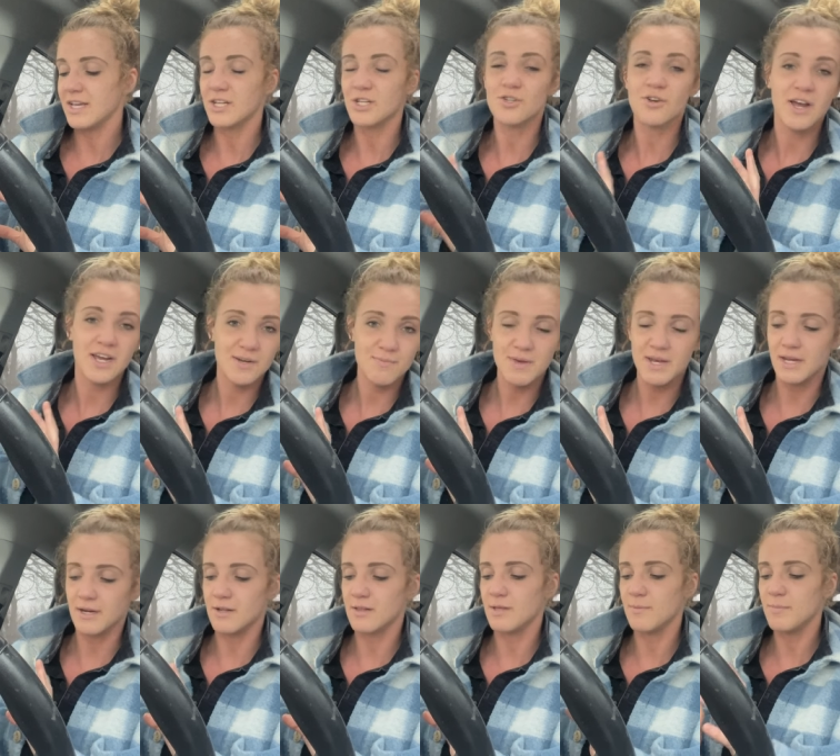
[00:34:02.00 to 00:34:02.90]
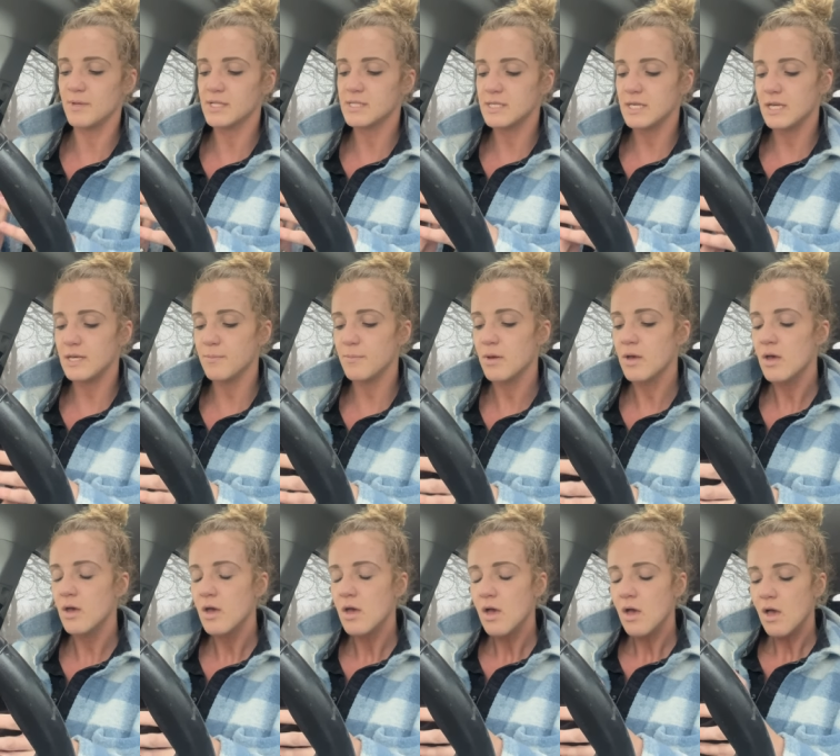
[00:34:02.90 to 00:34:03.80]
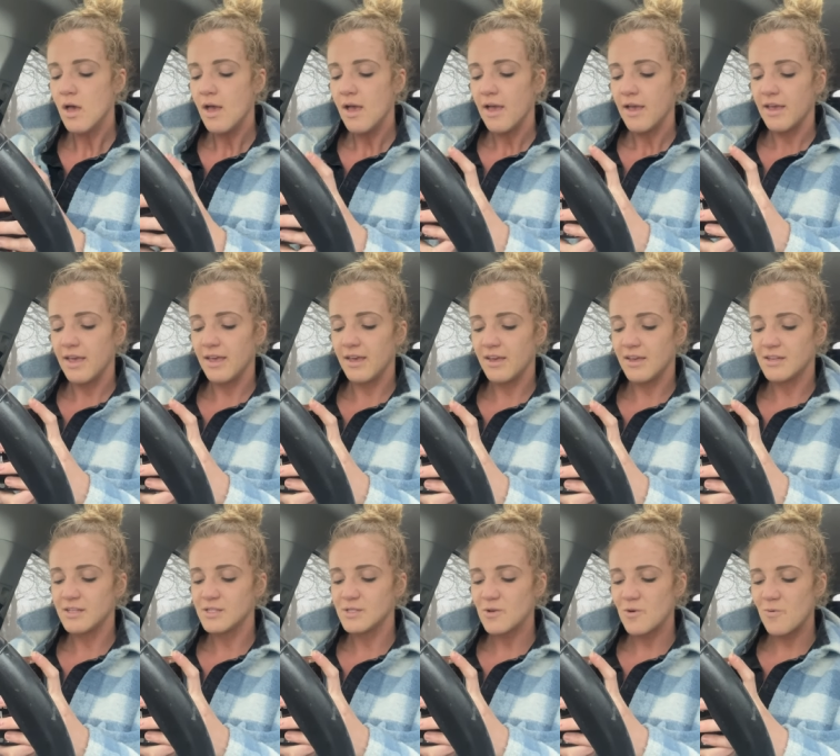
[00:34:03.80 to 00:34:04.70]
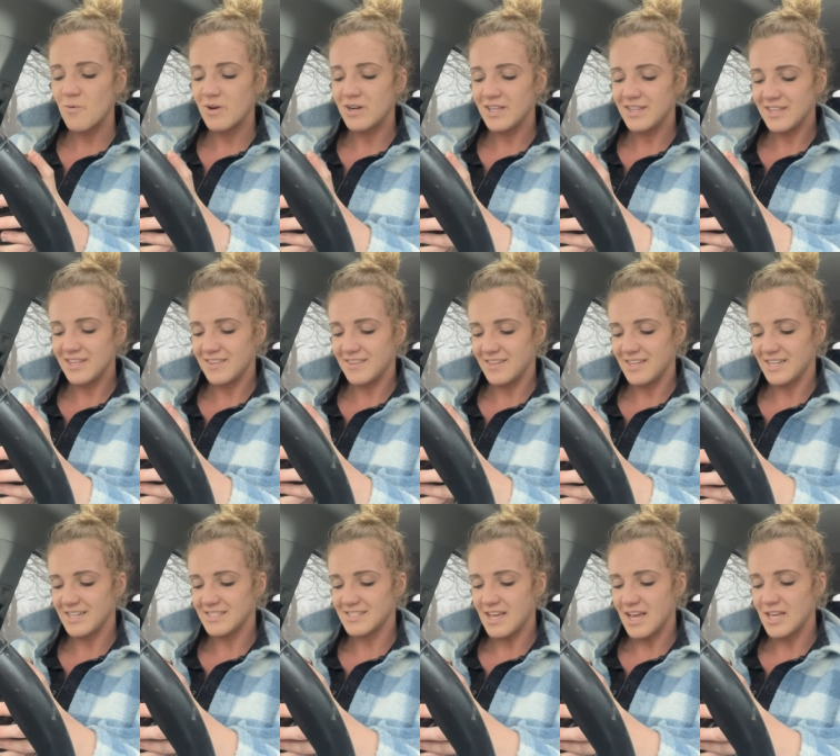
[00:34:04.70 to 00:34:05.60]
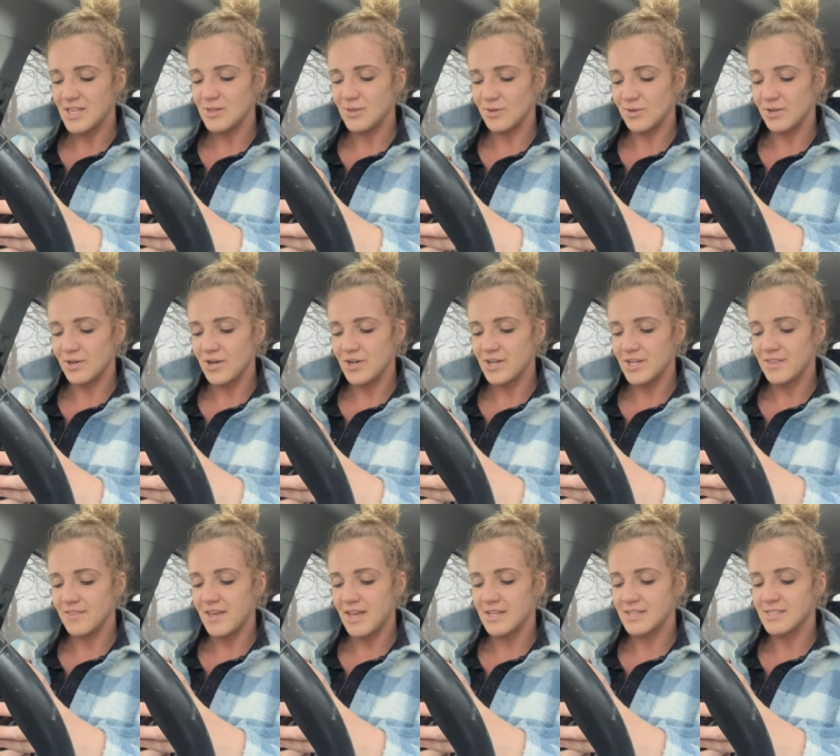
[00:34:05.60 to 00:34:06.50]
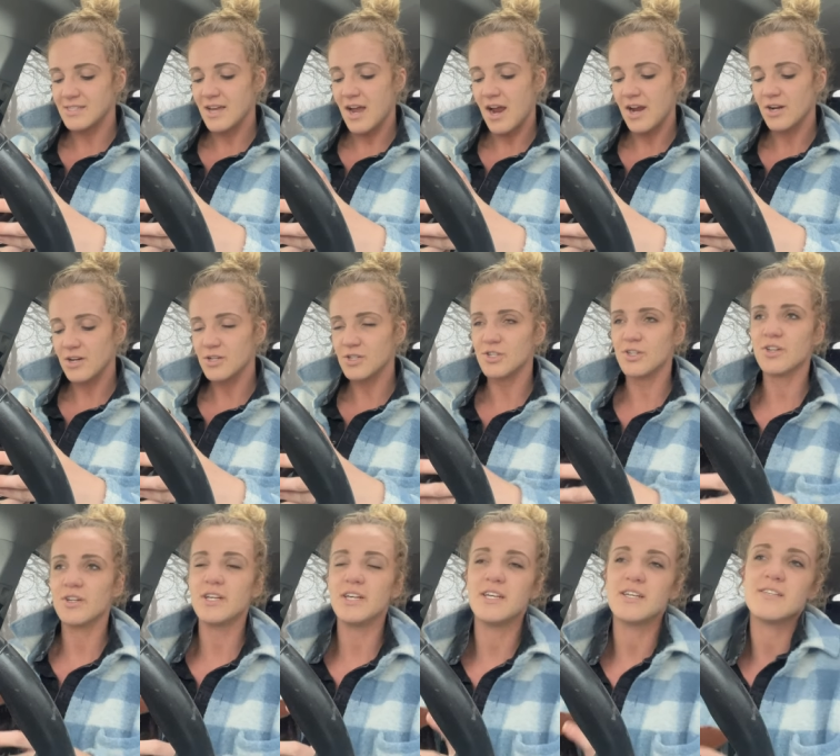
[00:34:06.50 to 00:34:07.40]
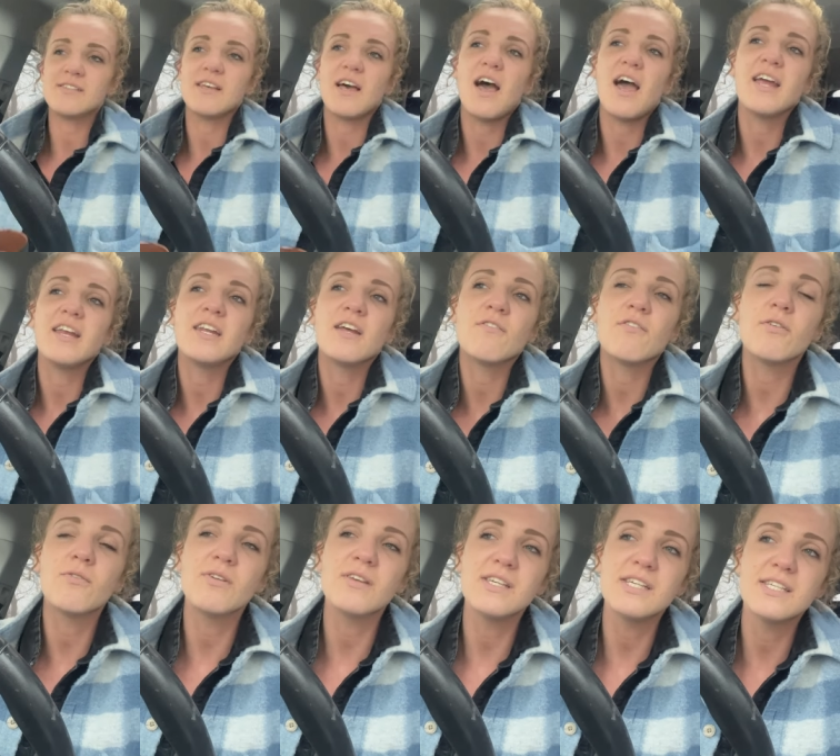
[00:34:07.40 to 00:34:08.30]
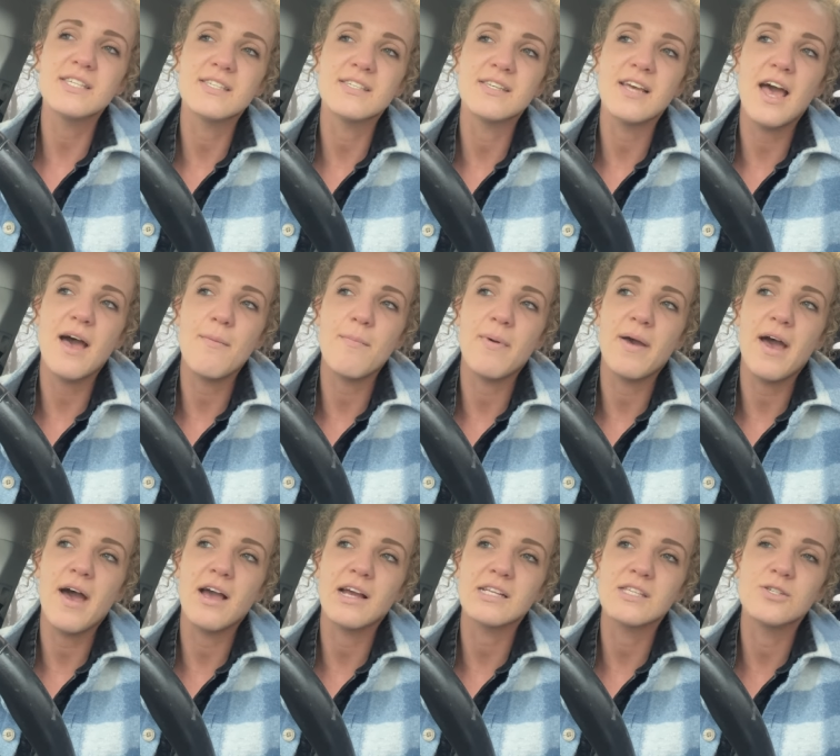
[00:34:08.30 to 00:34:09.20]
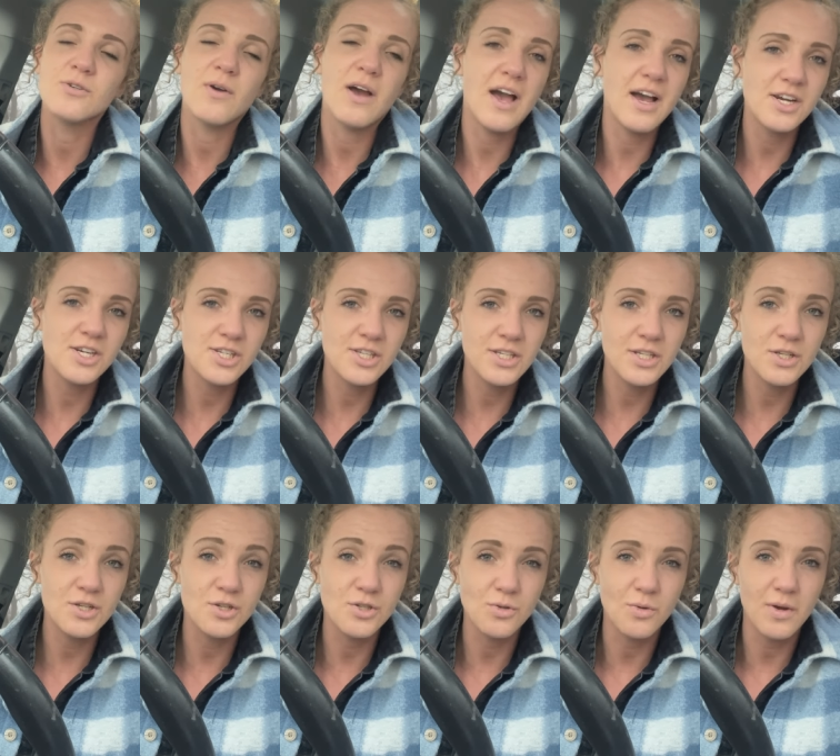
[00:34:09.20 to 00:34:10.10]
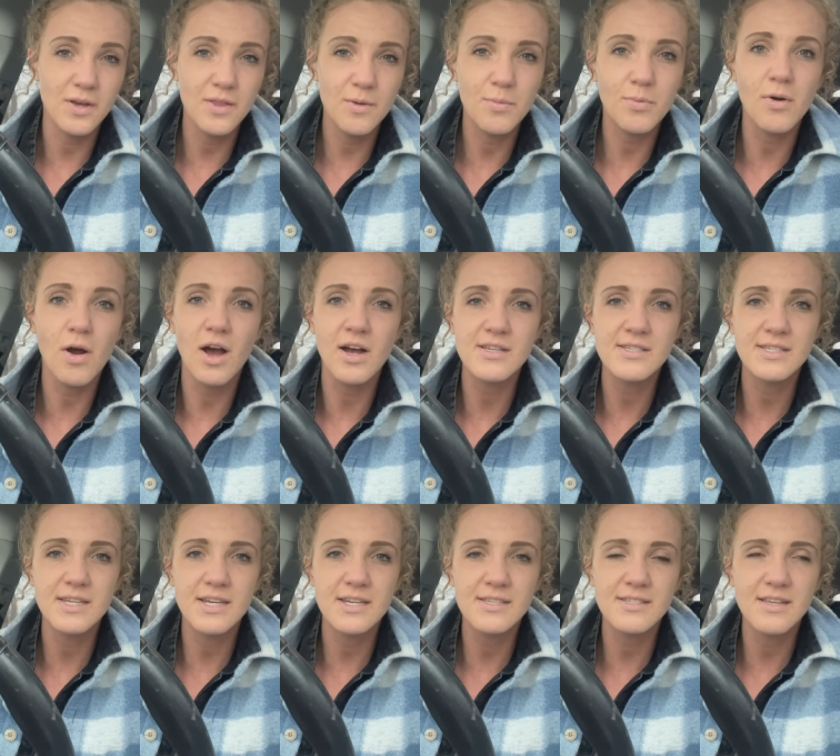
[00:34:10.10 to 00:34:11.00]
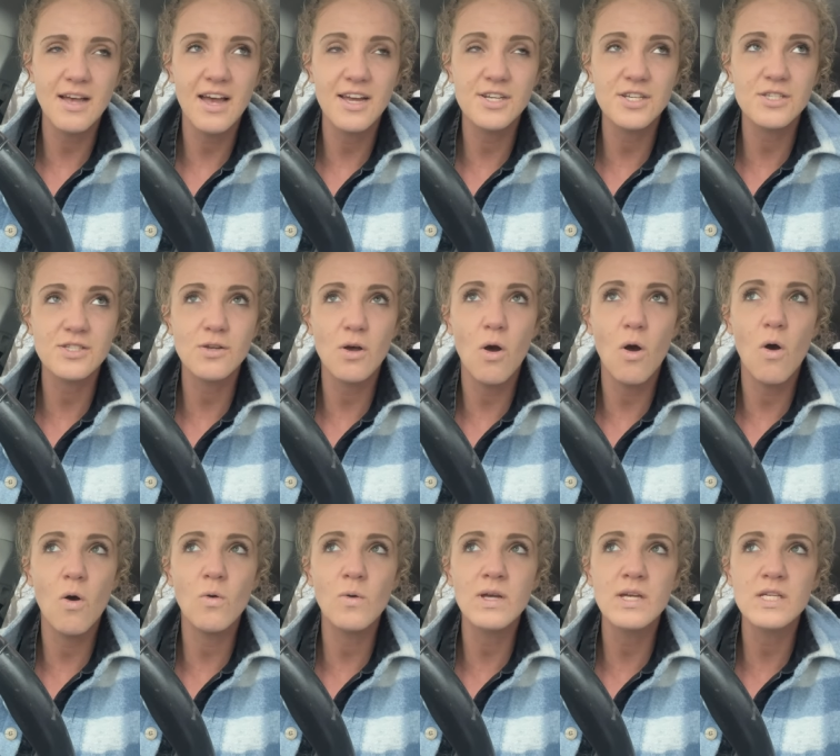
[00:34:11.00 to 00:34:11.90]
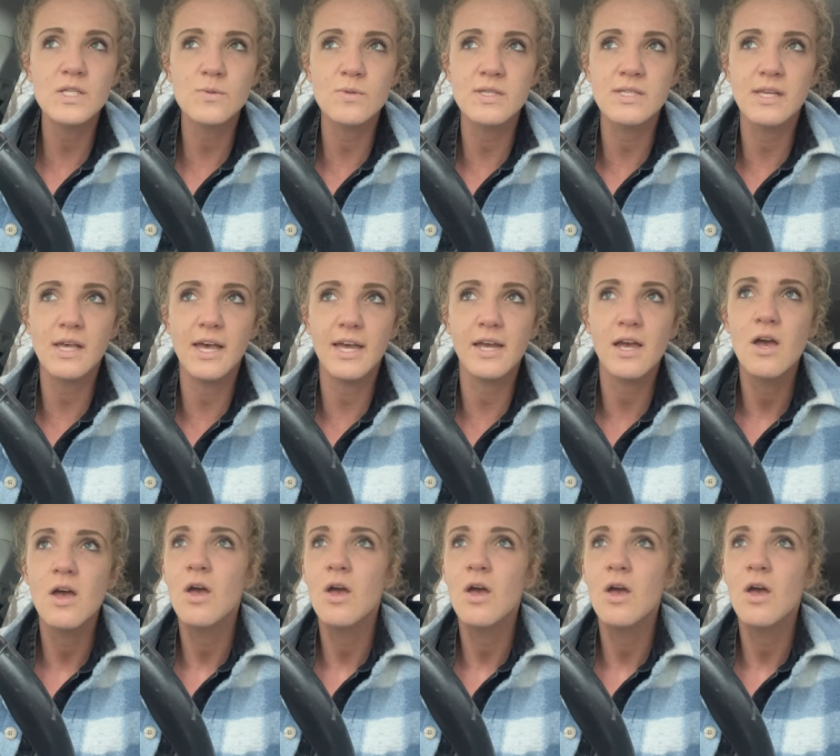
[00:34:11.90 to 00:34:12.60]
and trying to make an Olympic team. And one of the things I learned in that entire journey is that I never really sat back to actually enjoy the process. I just always was like,